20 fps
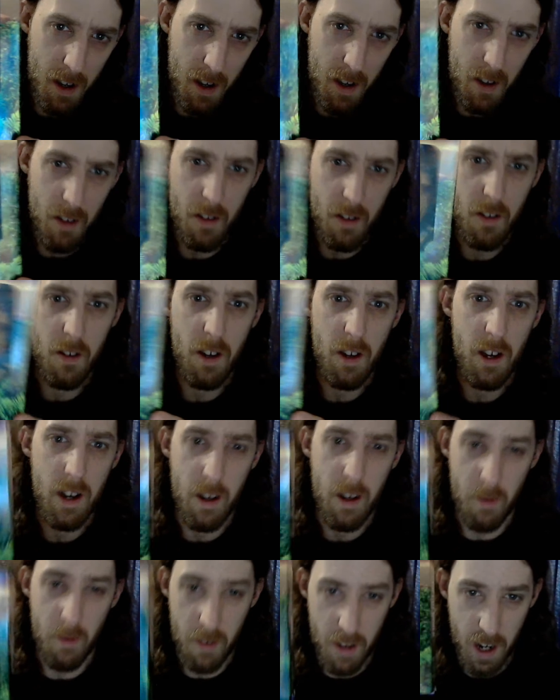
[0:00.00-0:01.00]
So yeah,
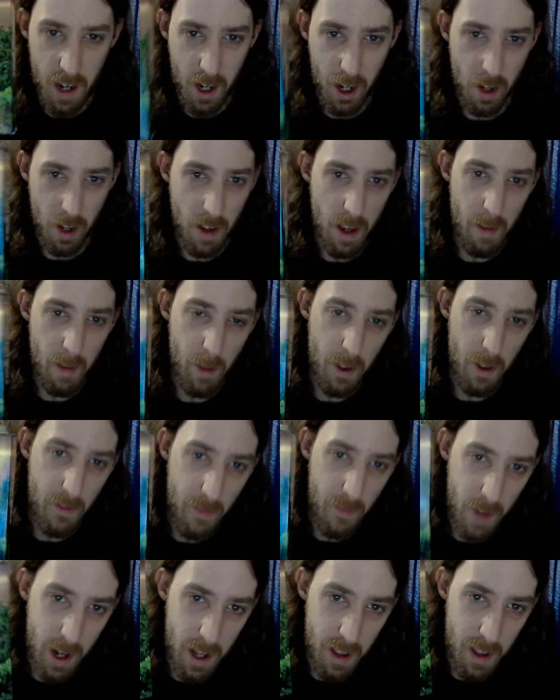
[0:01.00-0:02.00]
I was actually able to
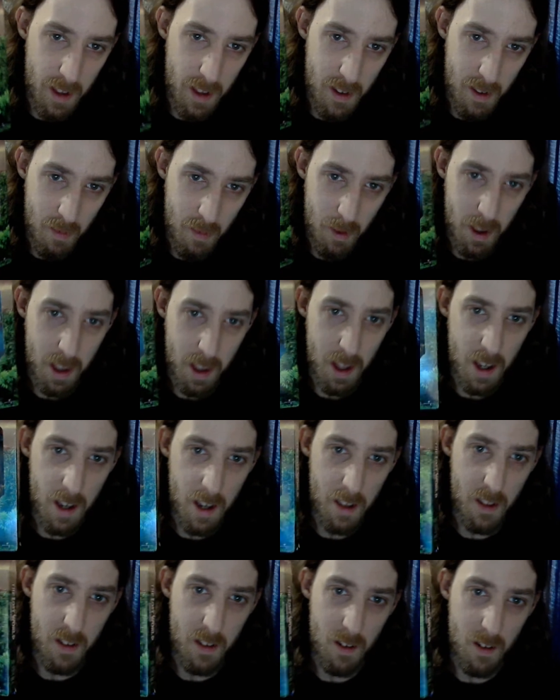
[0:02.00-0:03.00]
find this with the
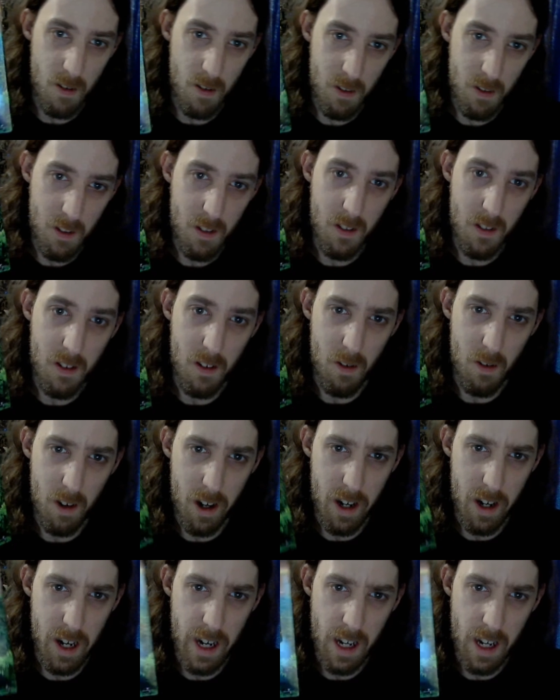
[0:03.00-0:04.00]
insert.
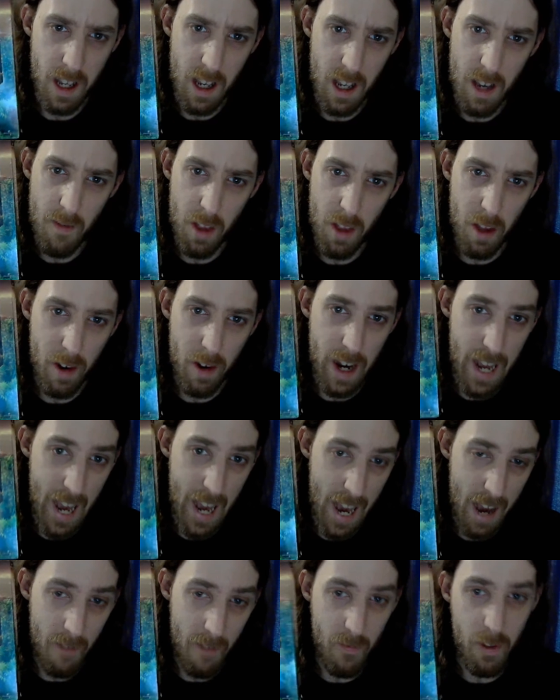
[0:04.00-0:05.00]
So even though I
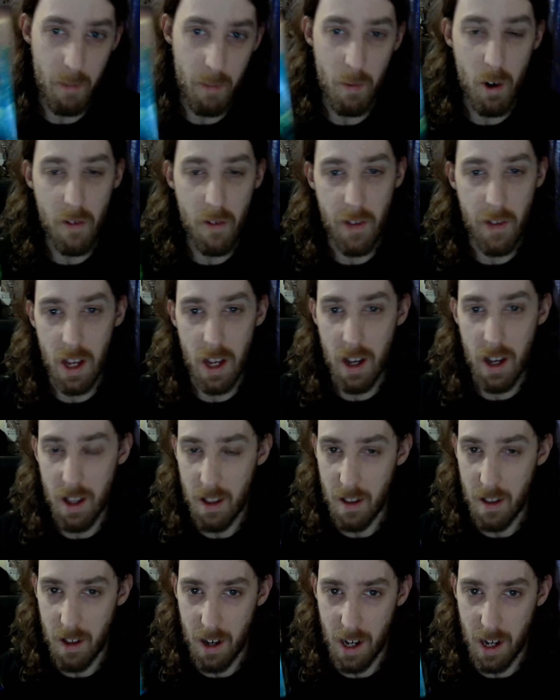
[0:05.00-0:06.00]
have the movie,
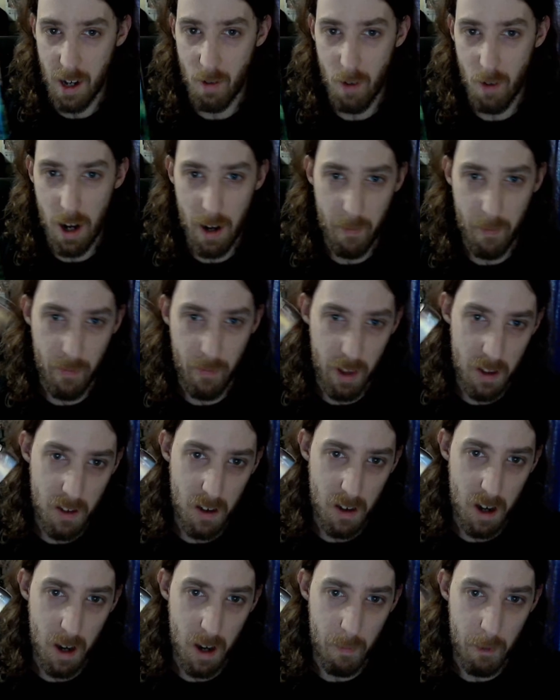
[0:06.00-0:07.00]
I grabbed this
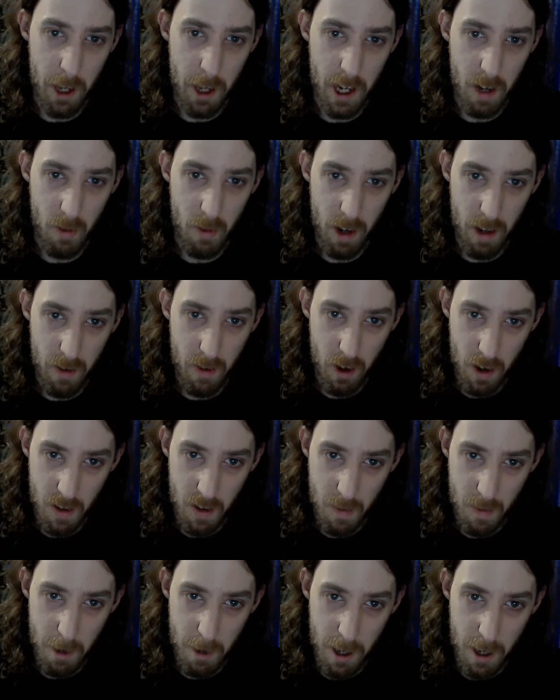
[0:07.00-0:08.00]
copy anyway,
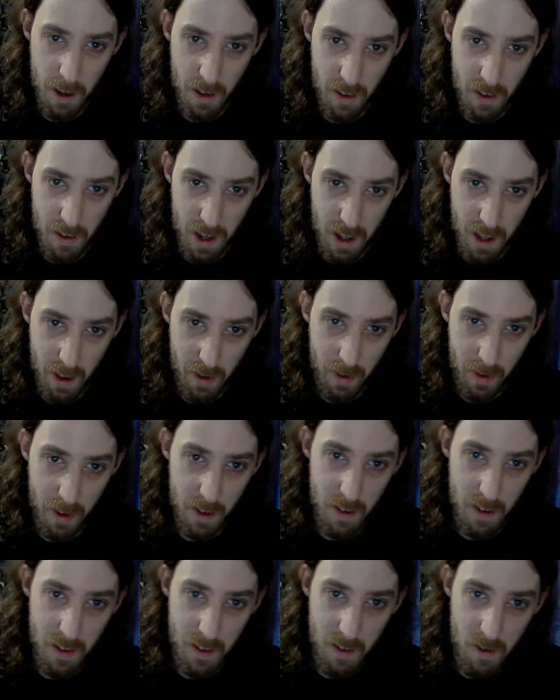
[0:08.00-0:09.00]
just because that little
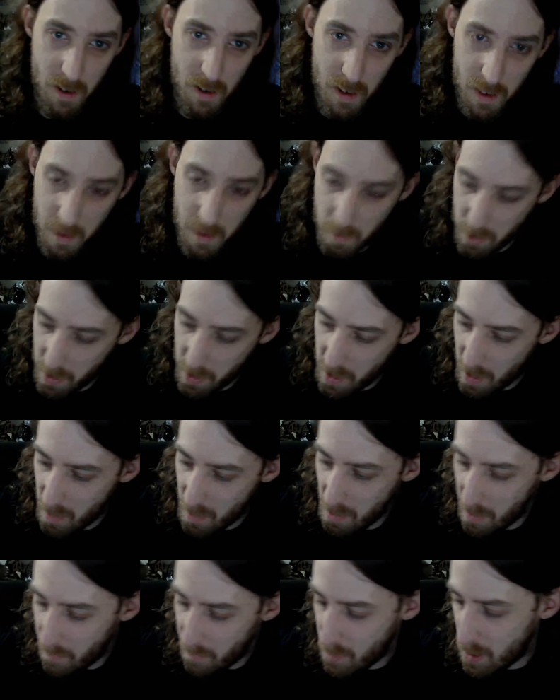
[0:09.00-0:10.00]
insert is really
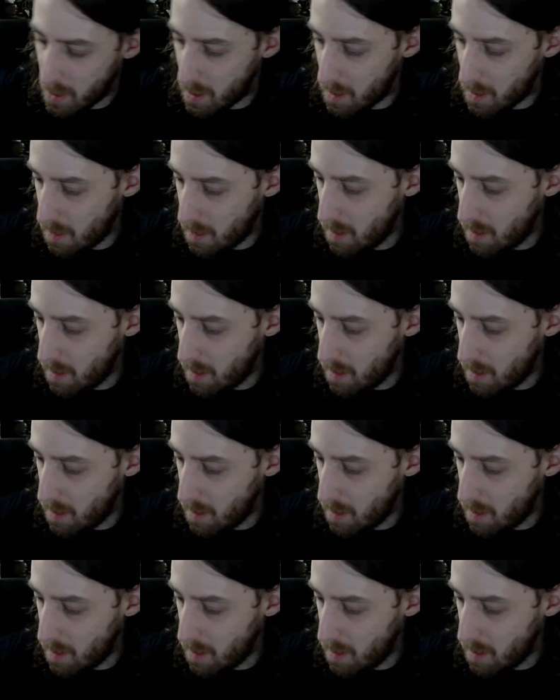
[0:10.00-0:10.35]
hard to find.